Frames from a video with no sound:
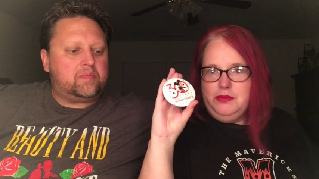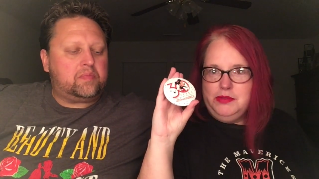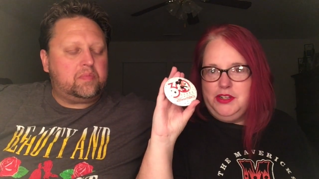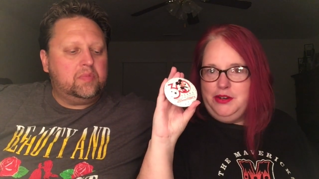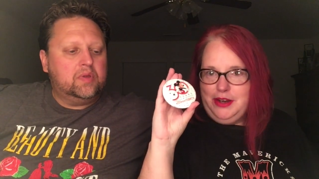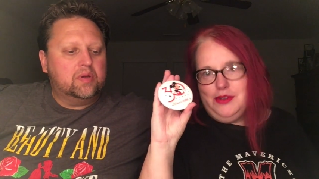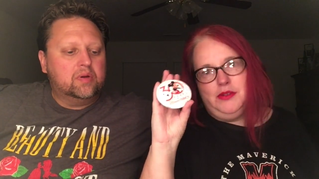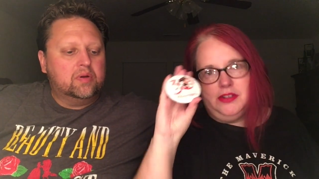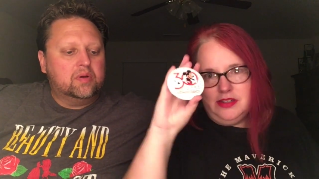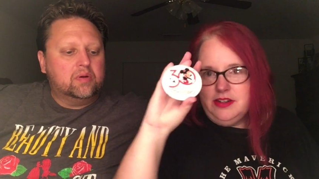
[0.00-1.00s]
Speaker 1: M Studios.
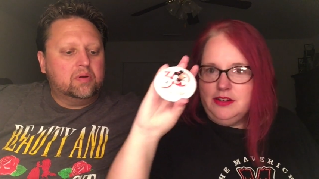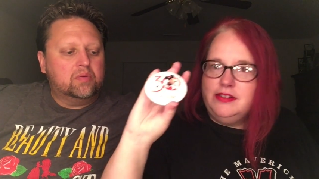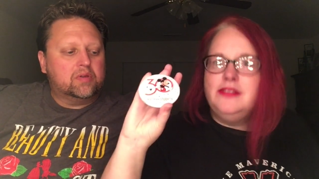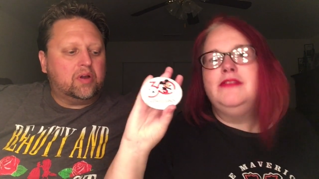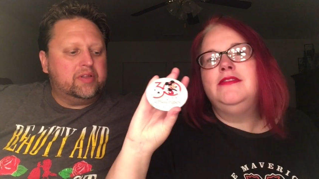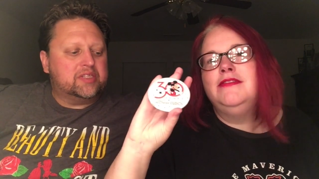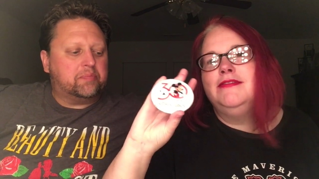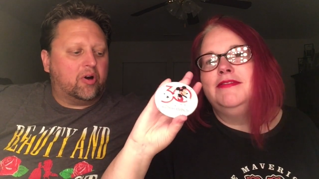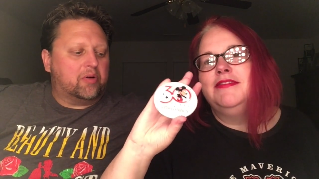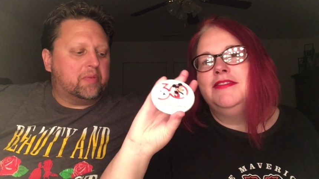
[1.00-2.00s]
Well, you know,
Speaker 2: with all these
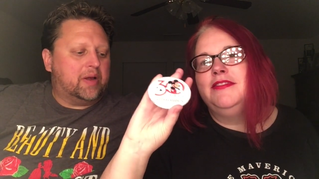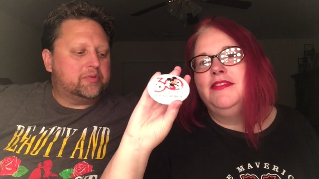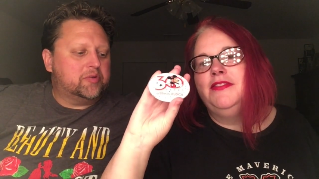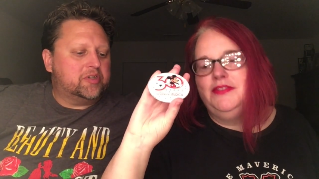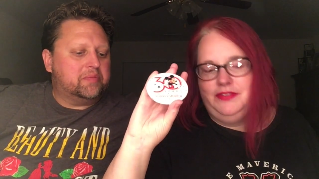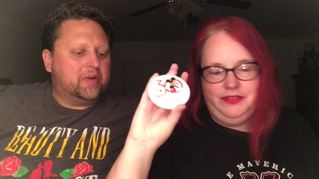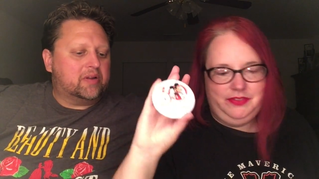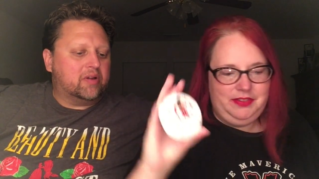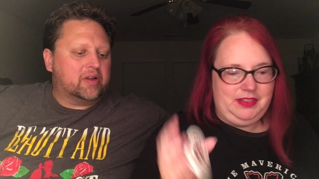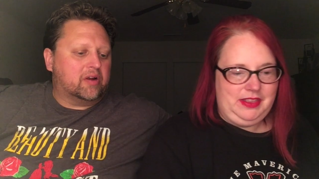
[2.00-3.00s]
park maps, we should
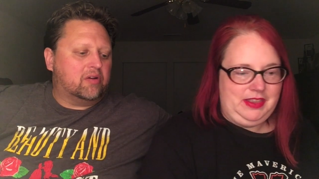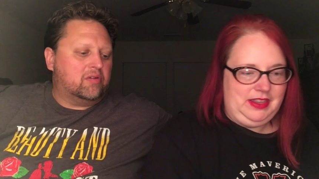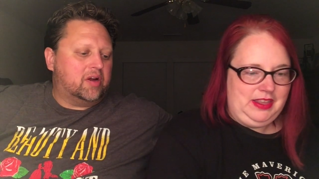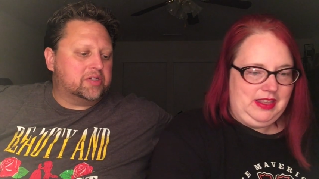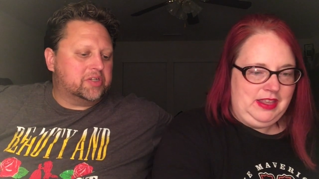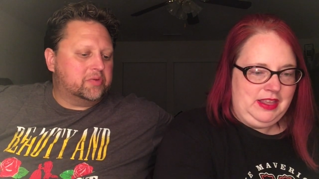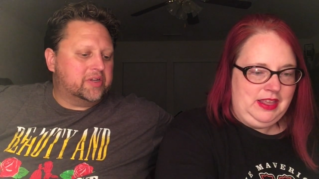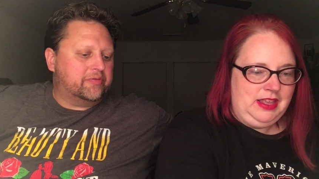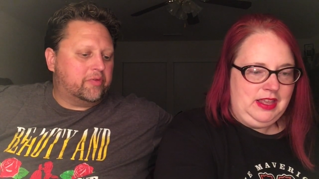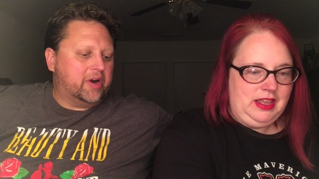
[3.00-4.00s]
make like a collage that we
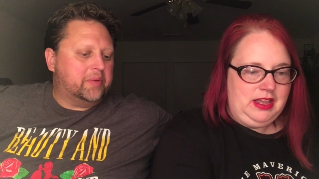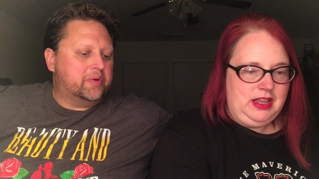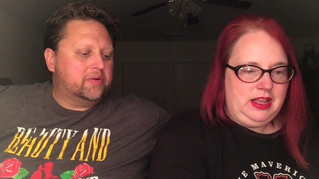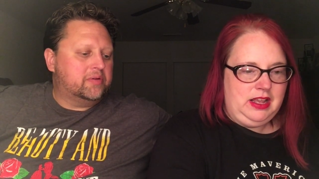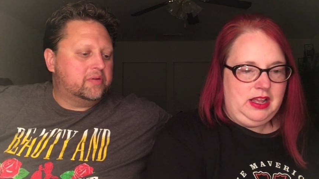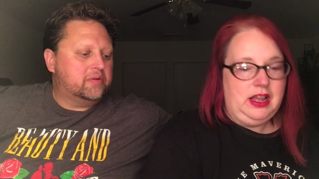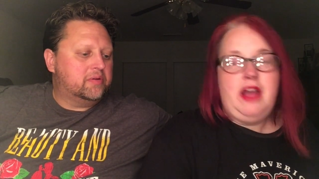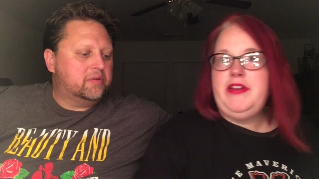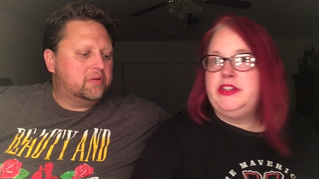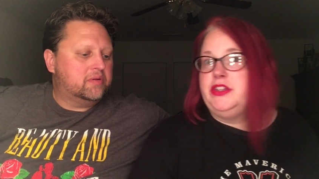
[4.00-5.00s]
can frame.
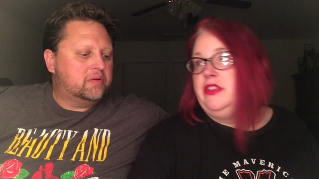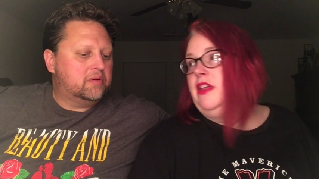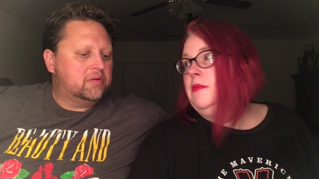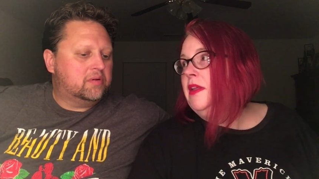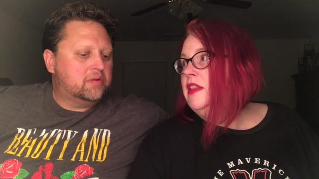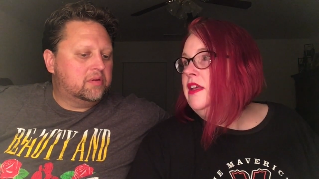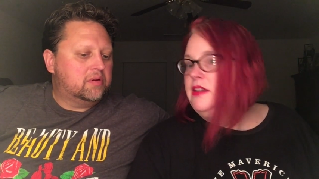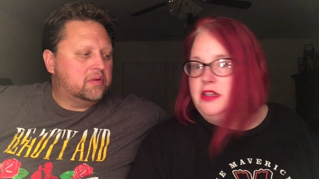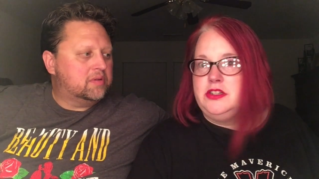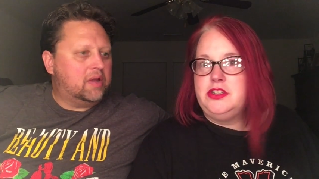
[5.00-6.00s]
Speaker 1: I've actually thought about that.
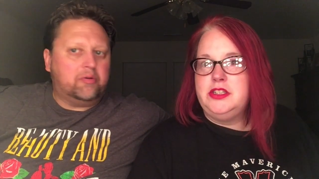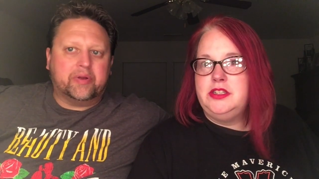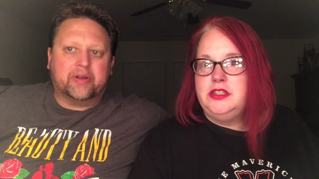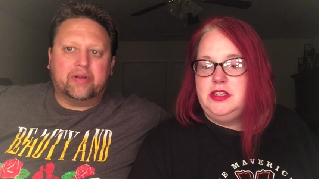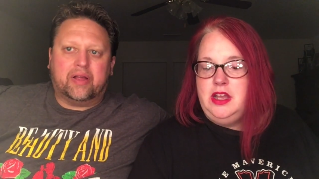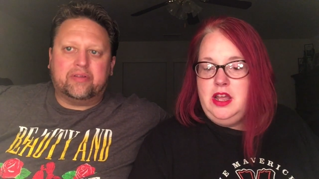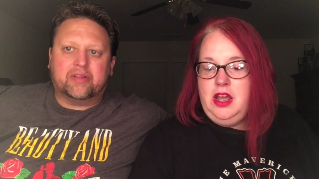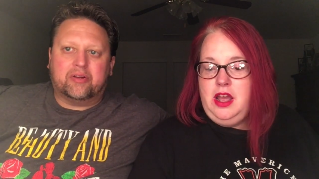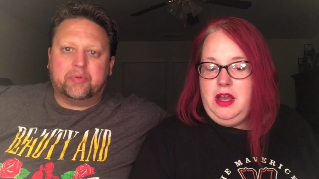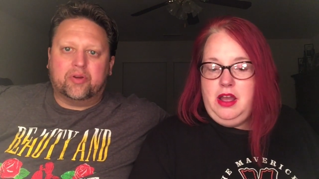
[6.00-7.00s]
Speaker 2: Actually, that would be. I
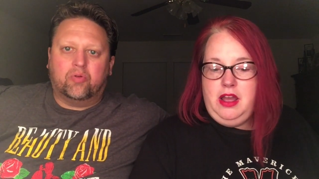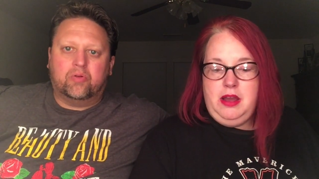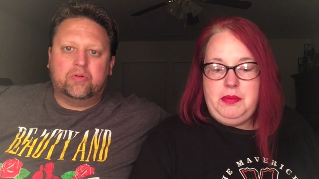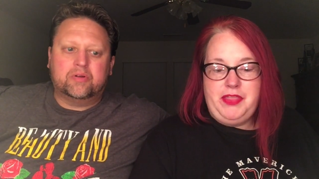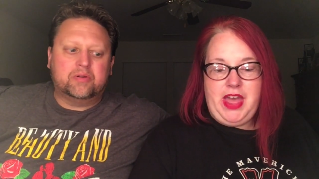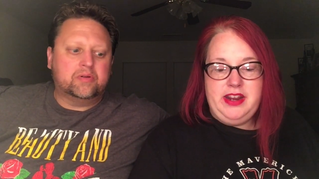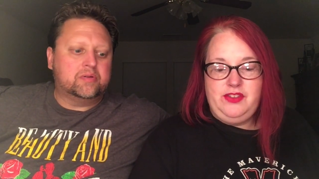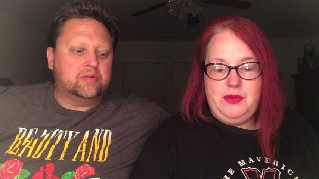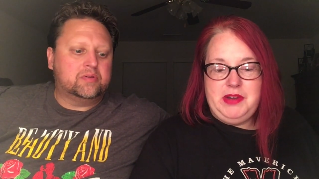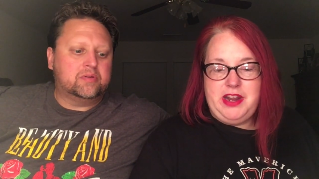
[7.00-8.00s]
think that would be cool.
Speaker 1: But that is
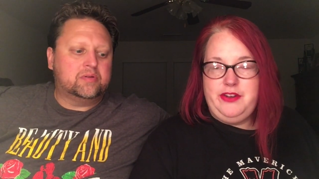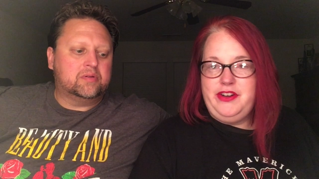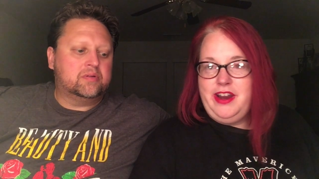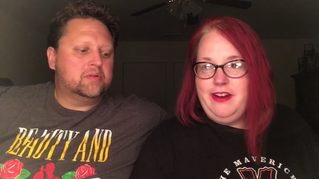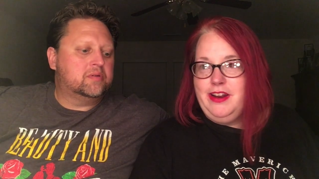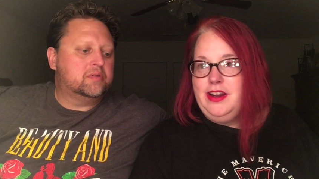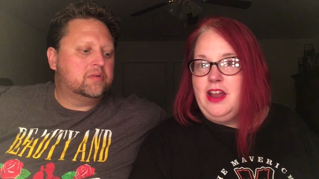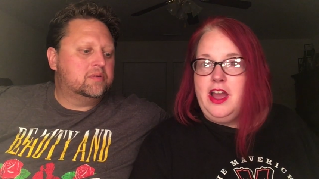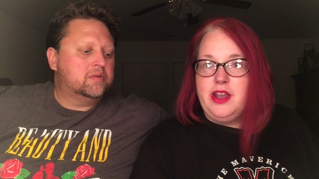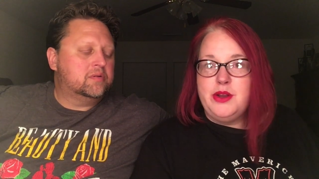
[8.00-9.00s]
from Daniel and Aaron.
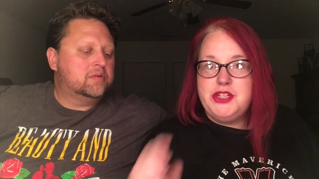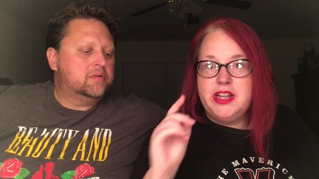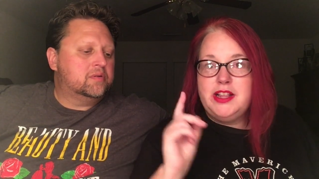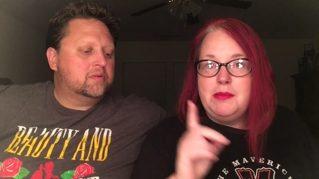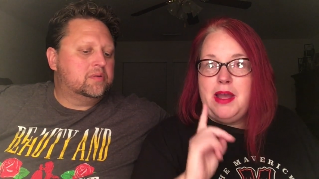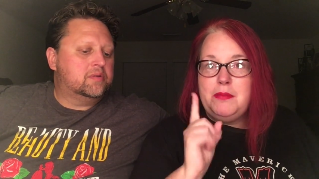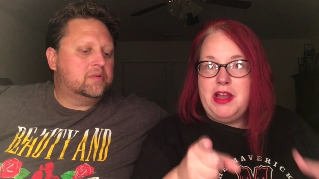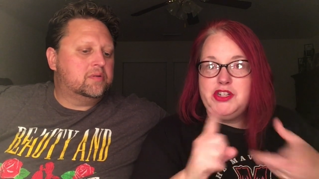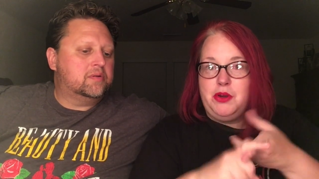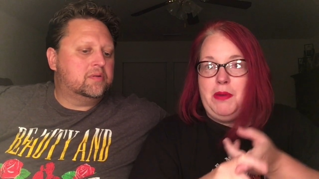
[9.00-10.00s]
Uh, go check them out.
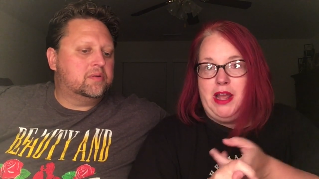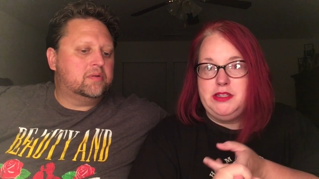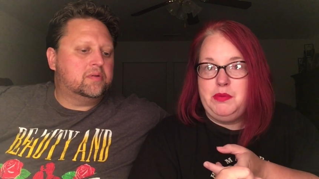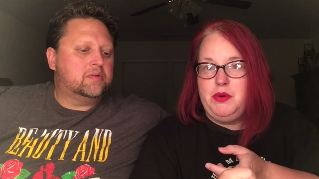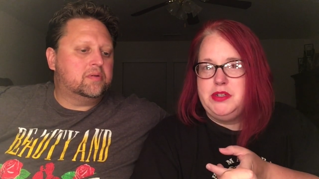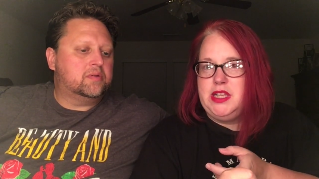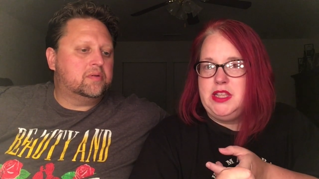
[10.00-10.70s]
Magical Passports.